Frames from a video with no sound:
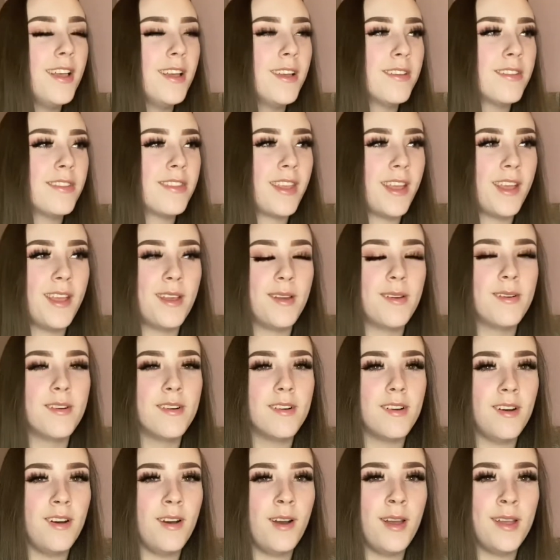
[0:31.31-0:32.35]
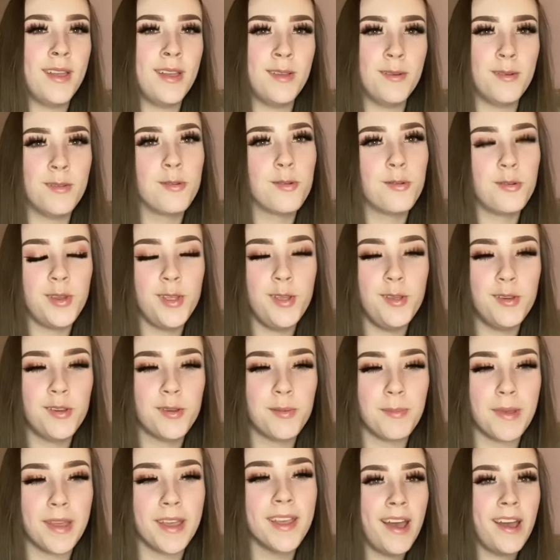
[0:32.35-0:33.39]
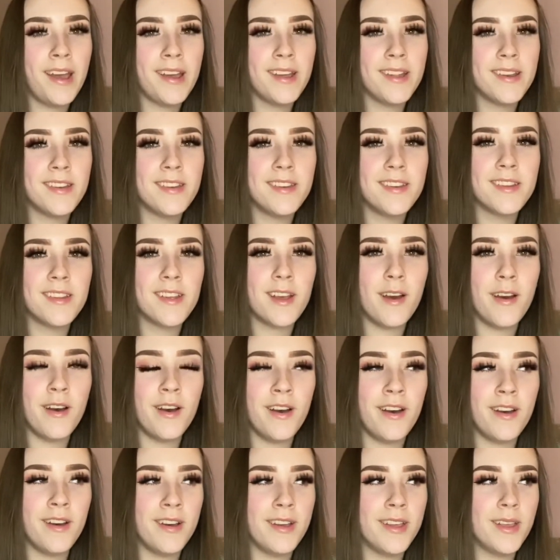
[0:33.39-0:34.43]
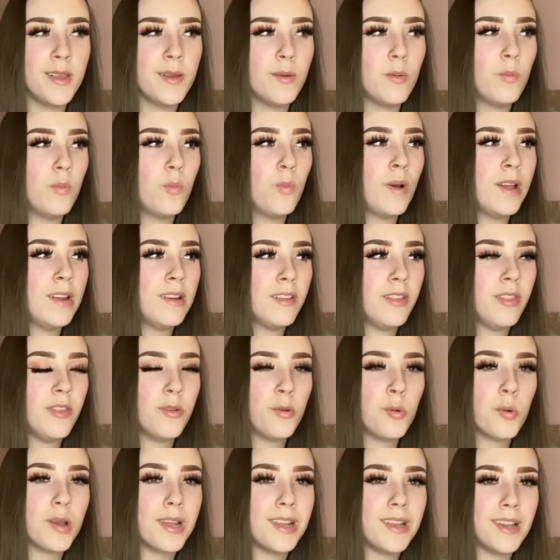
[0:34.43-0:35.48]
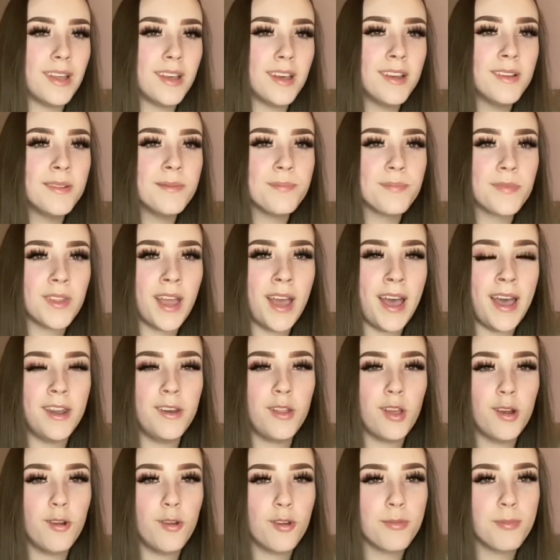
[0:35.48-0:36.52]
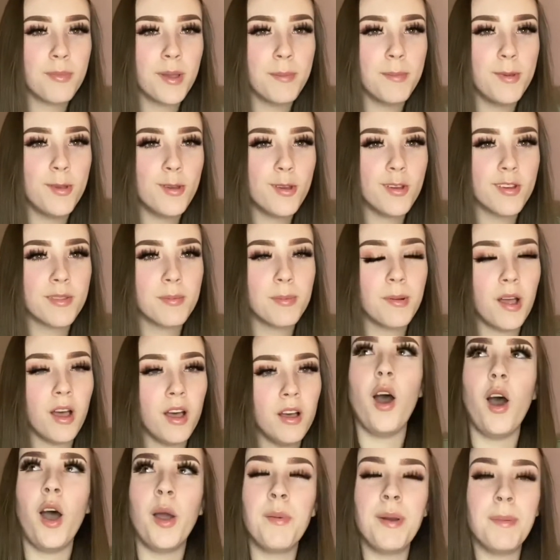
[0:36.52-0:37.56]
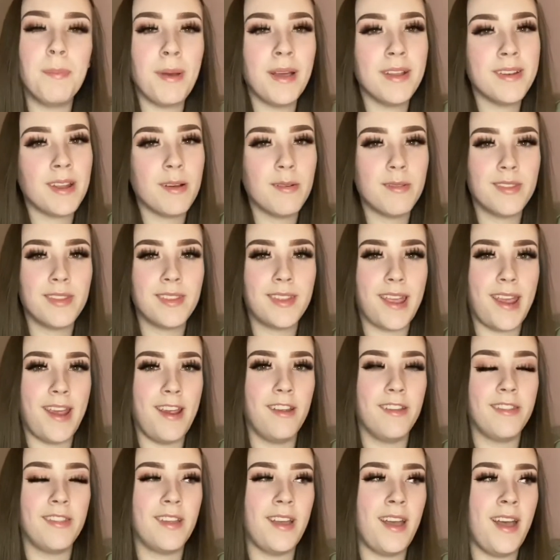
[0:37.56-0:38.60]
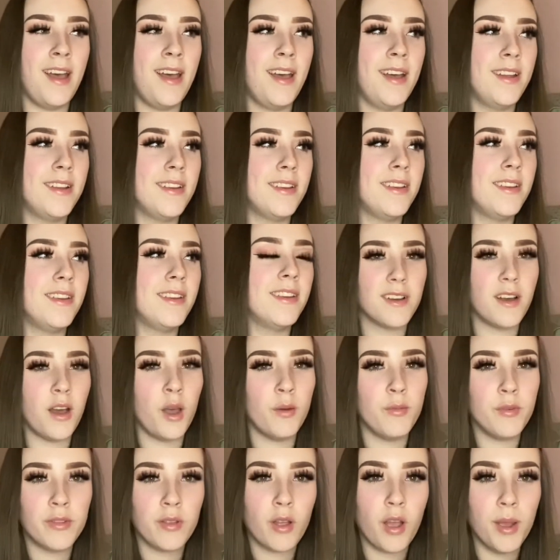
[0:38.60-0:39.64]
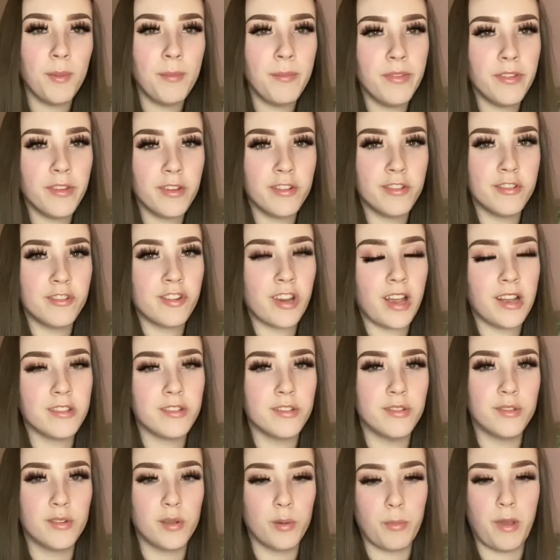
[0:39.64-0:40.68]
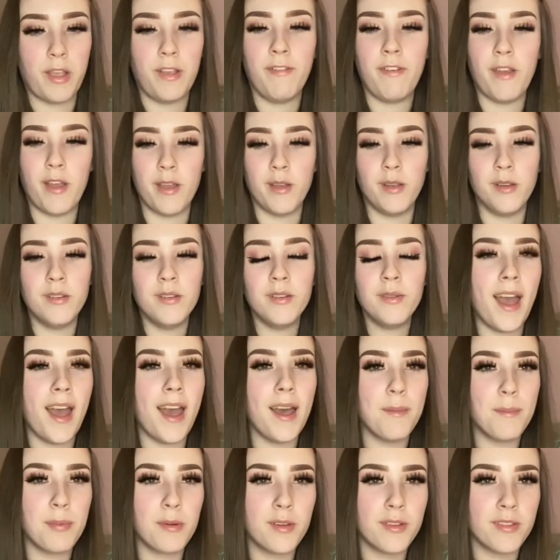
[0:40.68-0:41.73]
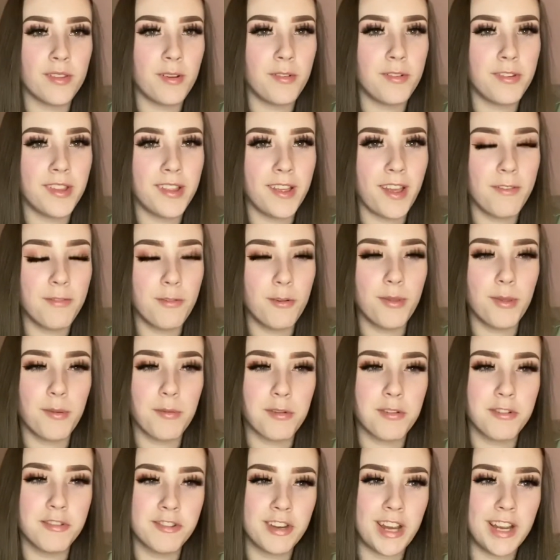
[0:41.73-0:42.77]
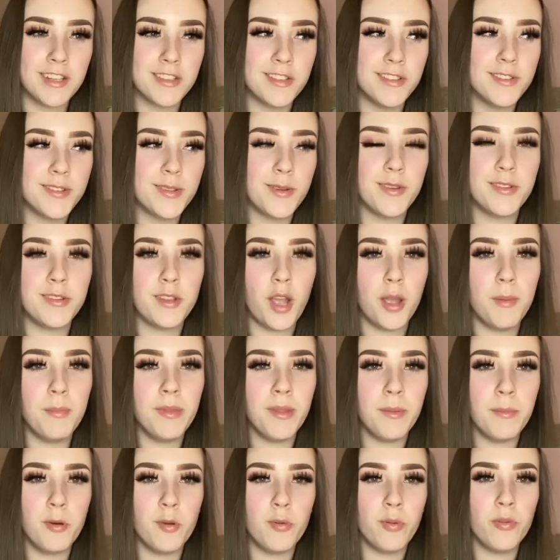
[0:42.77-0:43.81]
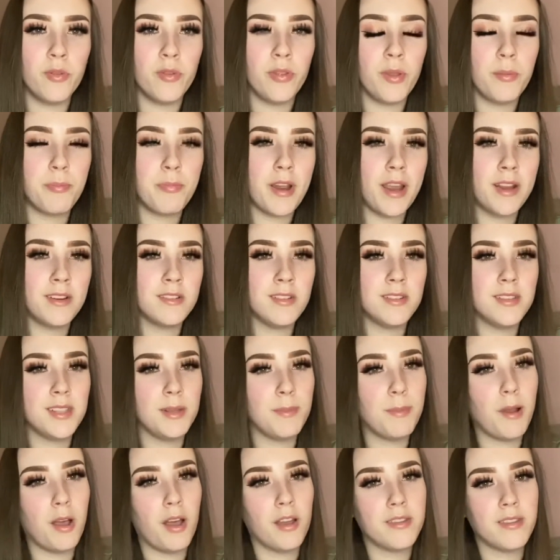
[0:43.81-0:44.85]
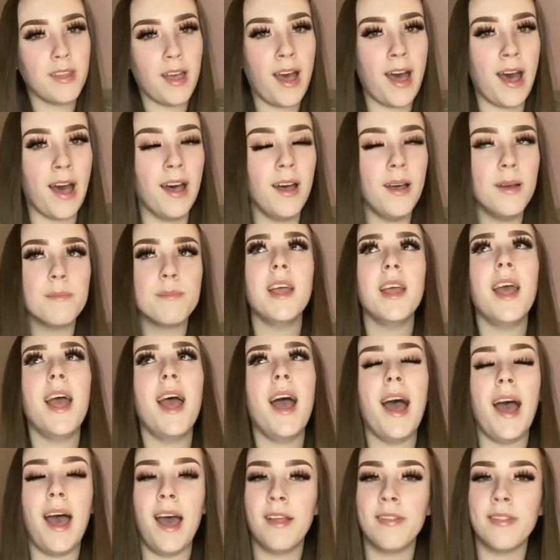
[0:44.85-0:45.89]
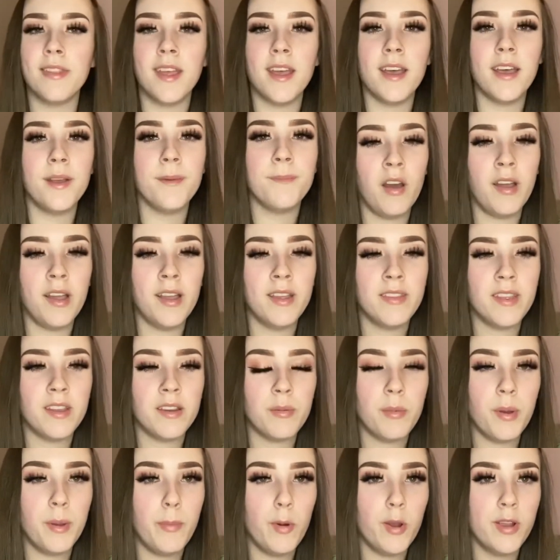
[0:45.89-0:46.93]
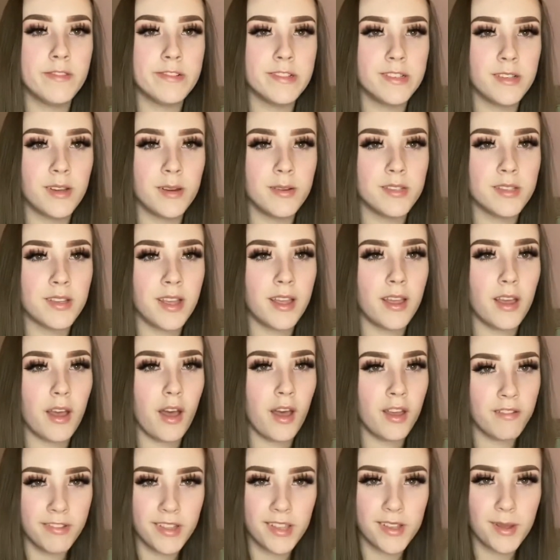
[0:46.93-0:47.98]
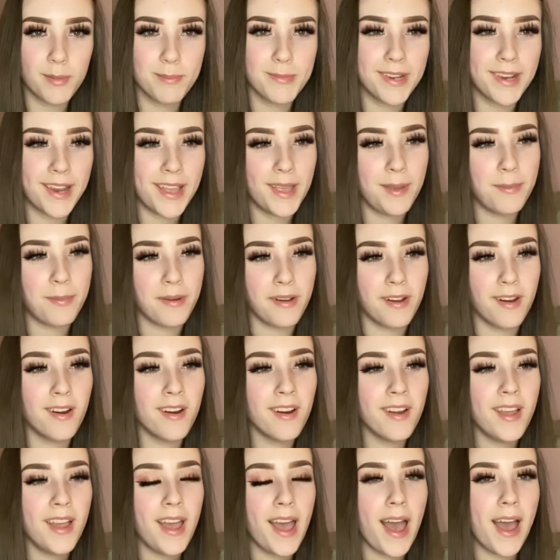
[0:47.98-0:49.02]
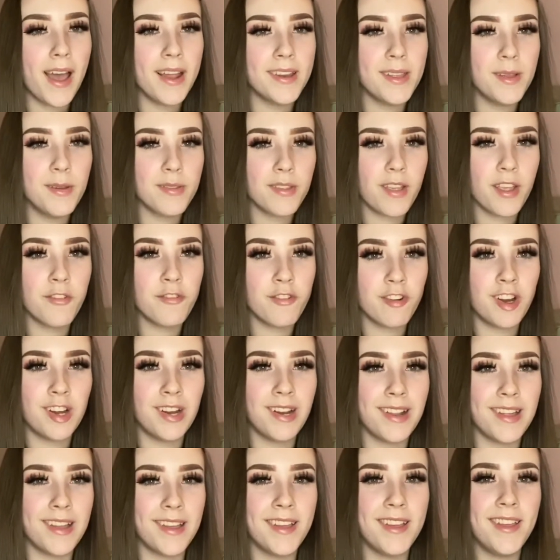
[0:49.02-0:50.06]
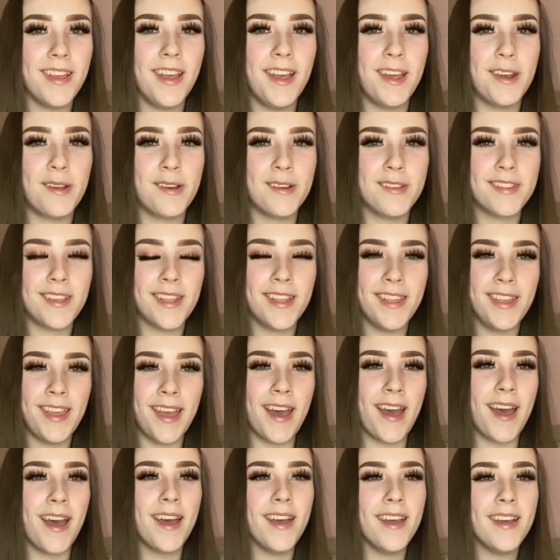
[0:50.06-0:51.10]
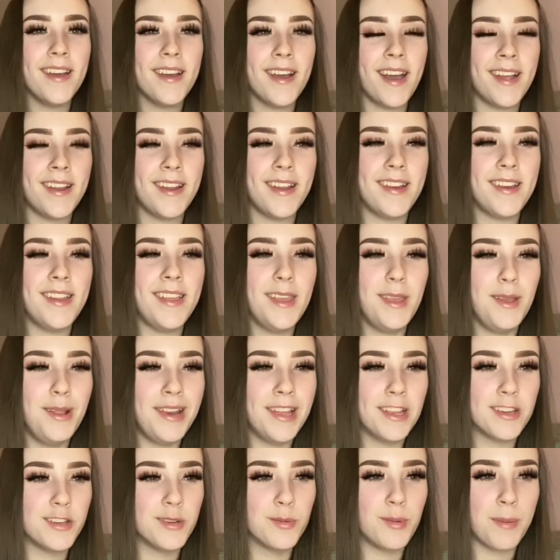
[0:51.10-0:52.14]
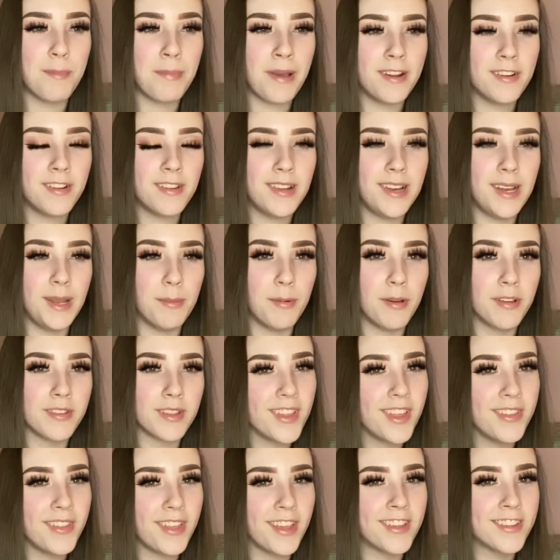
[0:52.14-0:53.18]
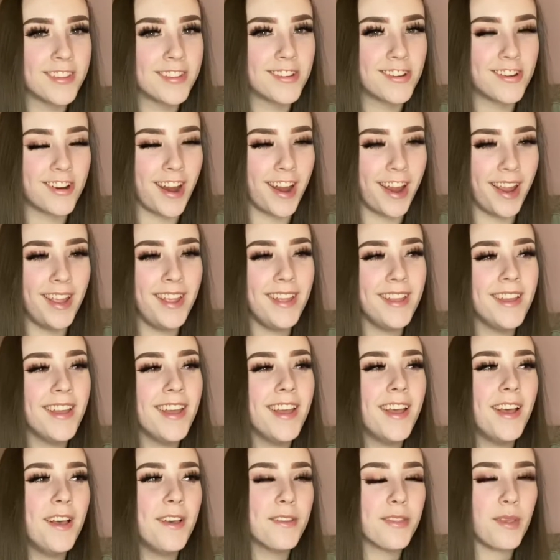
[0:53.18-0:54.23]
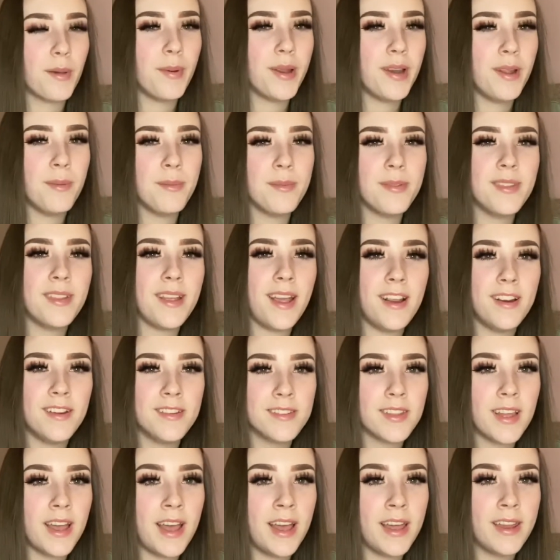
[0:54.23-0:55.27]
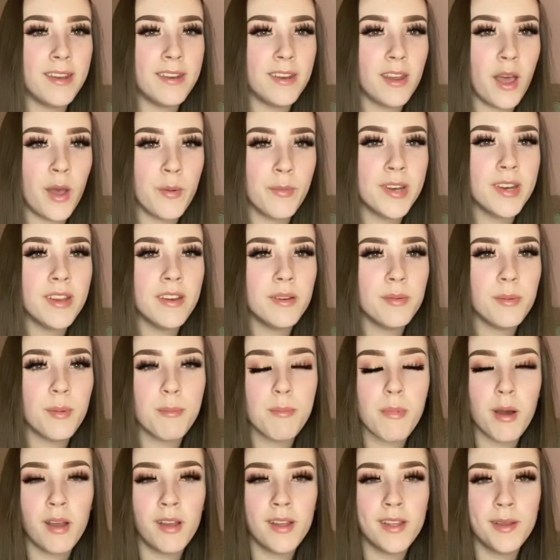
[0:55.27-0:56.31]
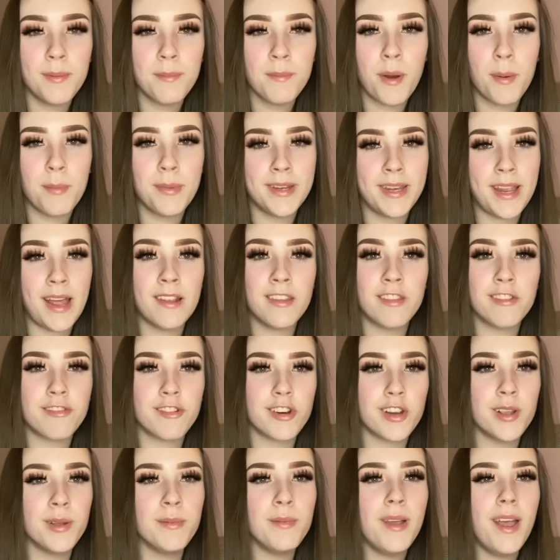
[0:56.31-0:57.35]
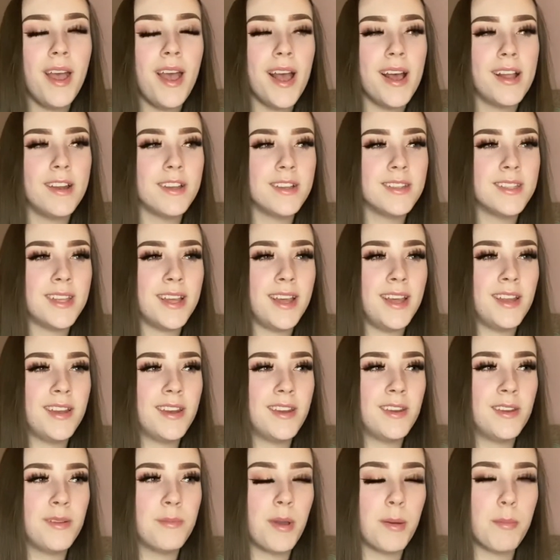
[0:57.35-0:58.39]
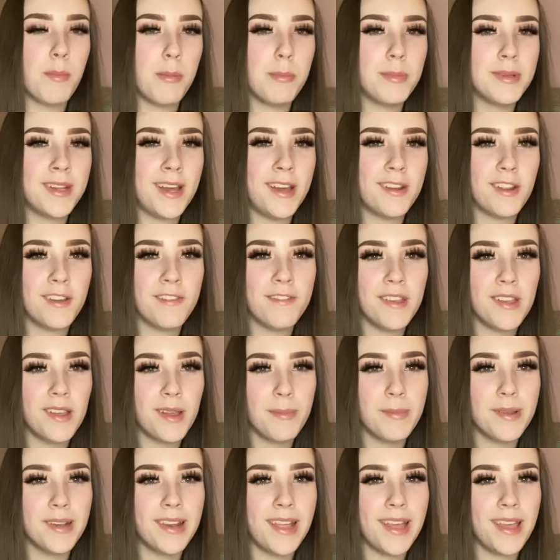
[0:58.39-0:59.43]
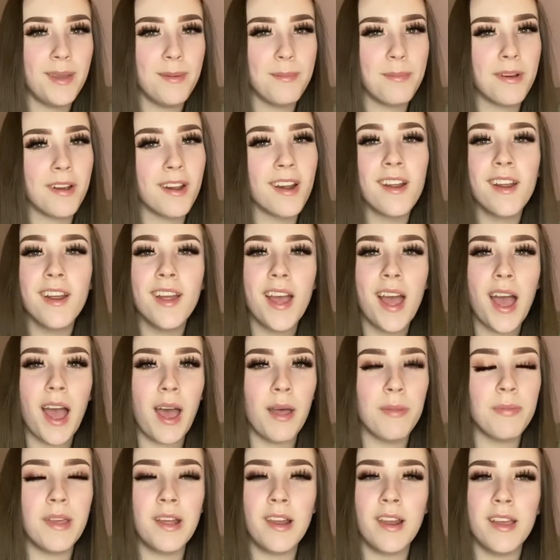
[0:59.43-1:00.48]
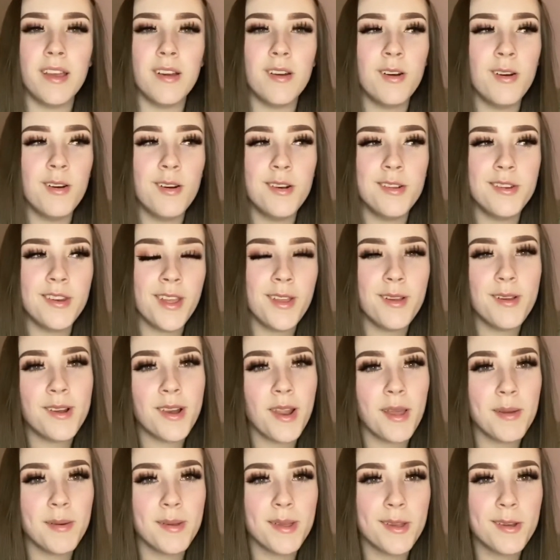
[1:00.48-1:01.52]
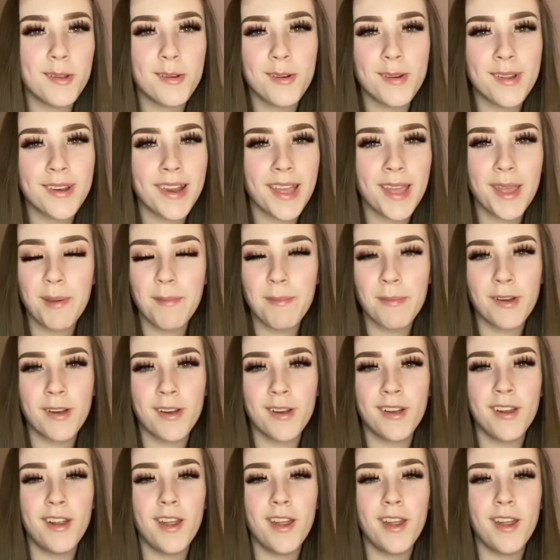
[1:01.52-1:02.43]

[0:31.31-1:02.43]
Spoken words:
So it was all new to me. And I went to the toilet and I lost my mucus plug. I went back downstairs and I was timing the contractions on my phone because obviously I thought they were contractions, so I was timing them on the Pregnancy Plus app. And then I said to my boyfriend, I was like, I think I'm in labour. And he was like, really? And I was like, yeah. And then he literally went back to sleep. I was like, that's great. So I went upstairs and I went into my mum and dad's room and I said to my mum and dad, I think I'm in labour. And they're like, oh no, Chloe, you're not in labour.